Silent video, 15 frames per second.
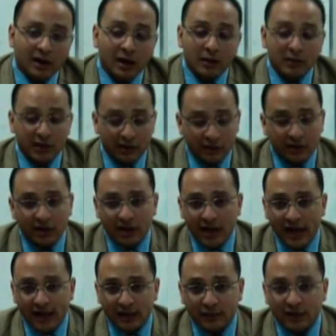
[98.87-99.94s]
and Manar
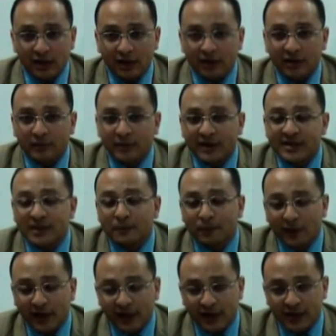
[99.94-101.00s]
Academy is the best
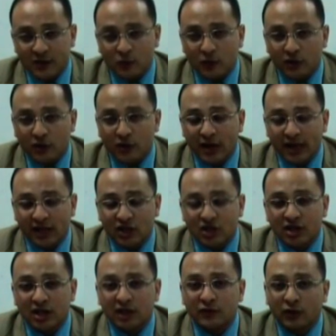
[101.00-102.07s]
place where you can
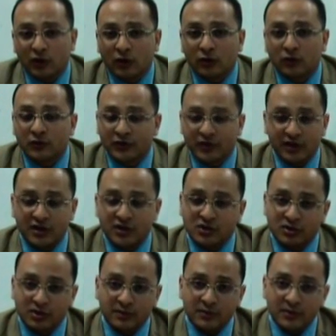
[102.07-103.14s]
achieve all of these
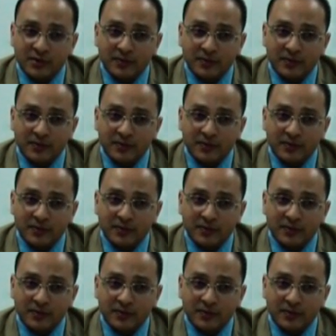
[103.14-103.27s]
dreams.